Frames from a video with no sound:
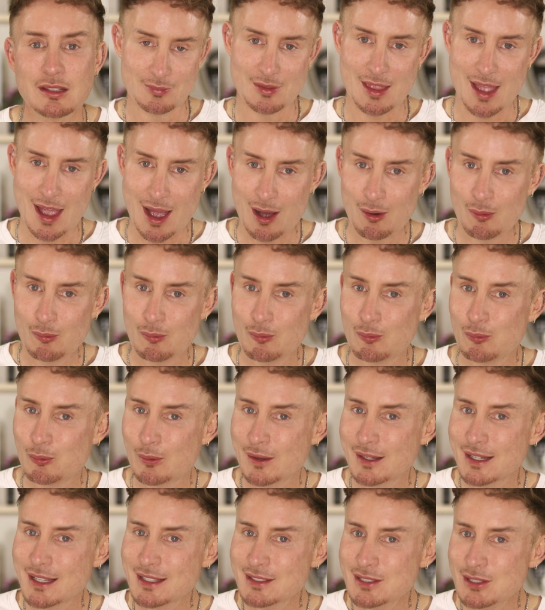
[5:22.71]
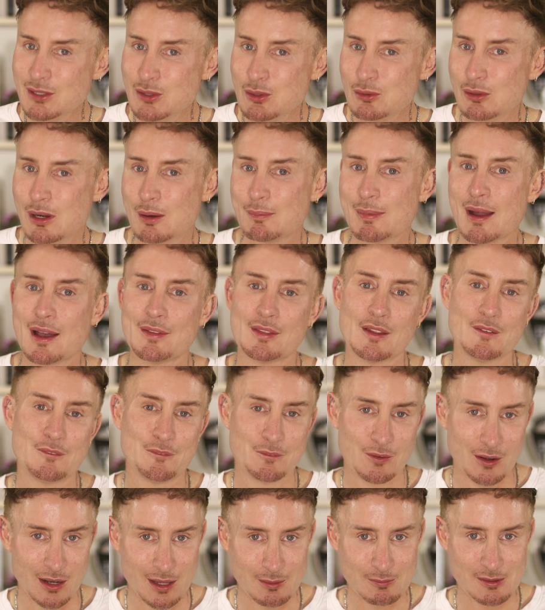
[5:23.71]
Now, we need to talk about the
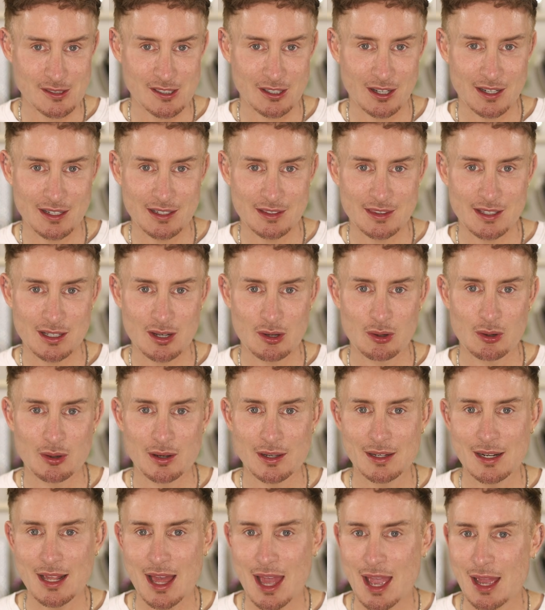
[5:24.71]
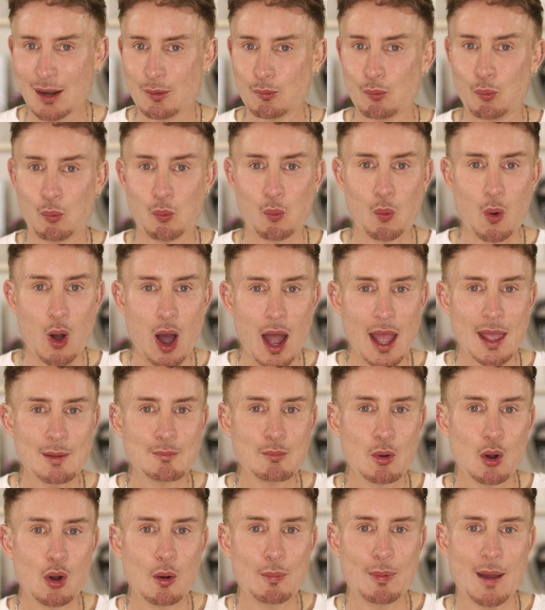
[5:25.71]
flip side of the coin and why
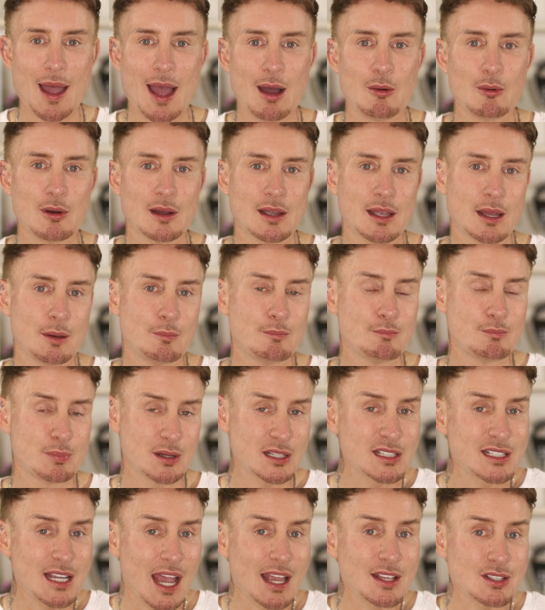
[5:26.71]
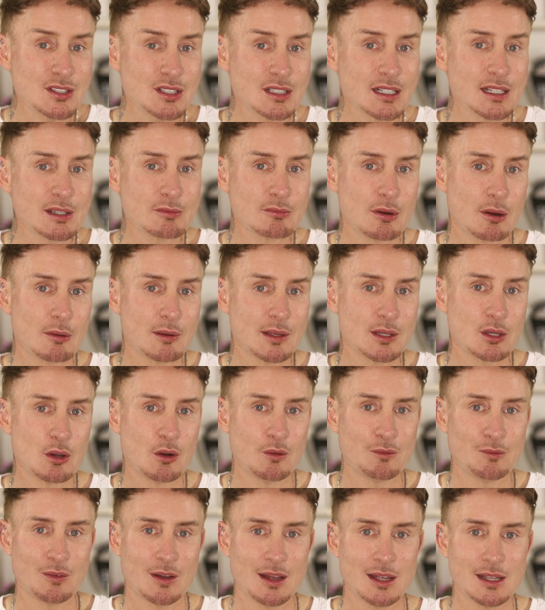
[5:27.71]
more power can potentially ruin
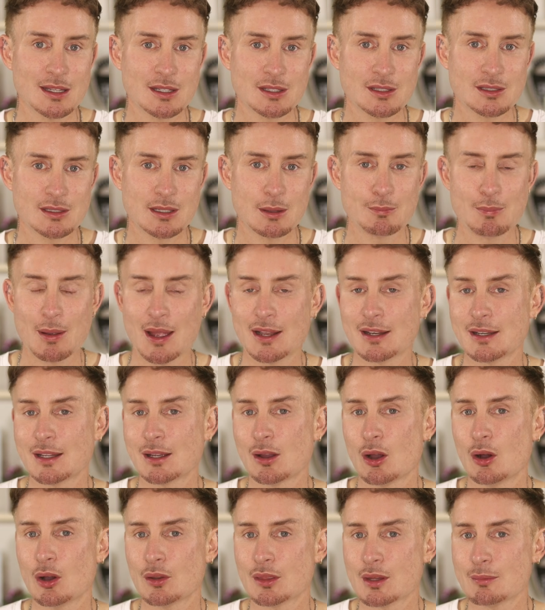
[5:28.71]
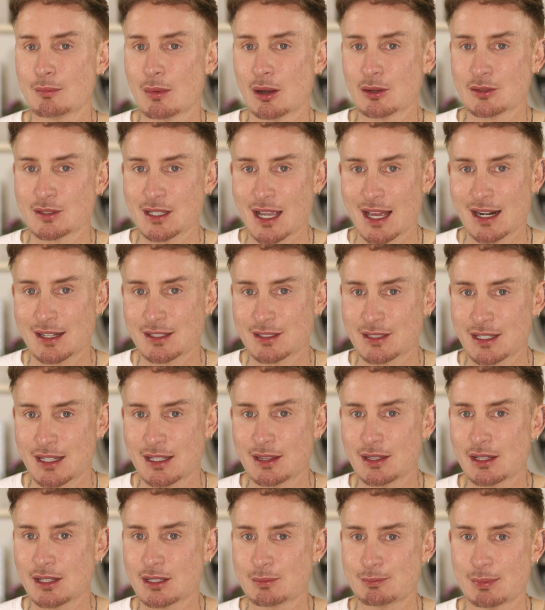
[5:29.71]
your face depending on the
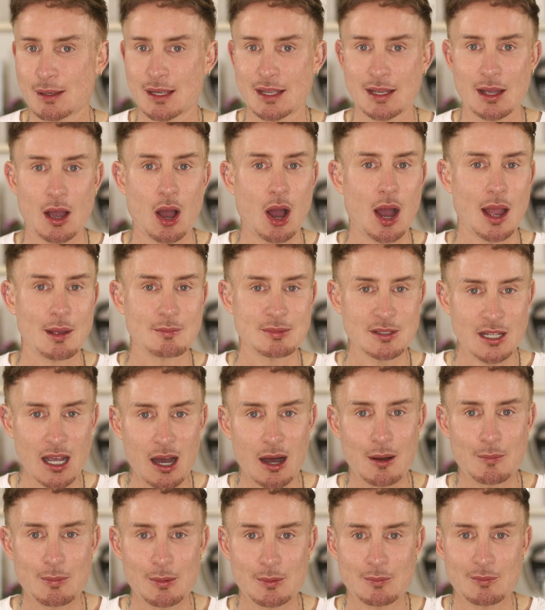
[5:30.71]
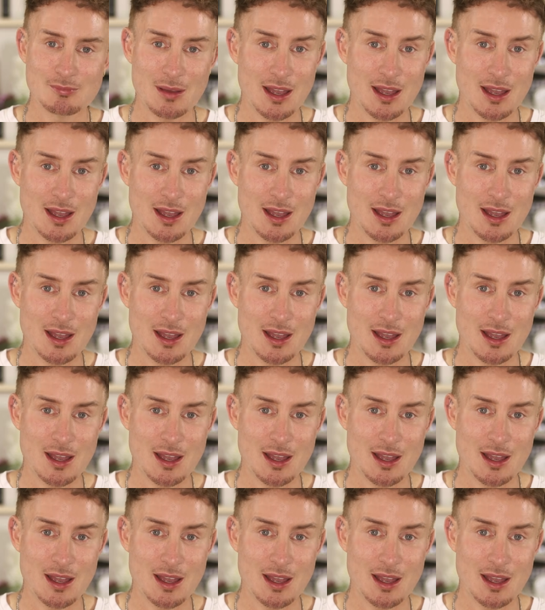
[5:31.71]
modality that's being hyped up.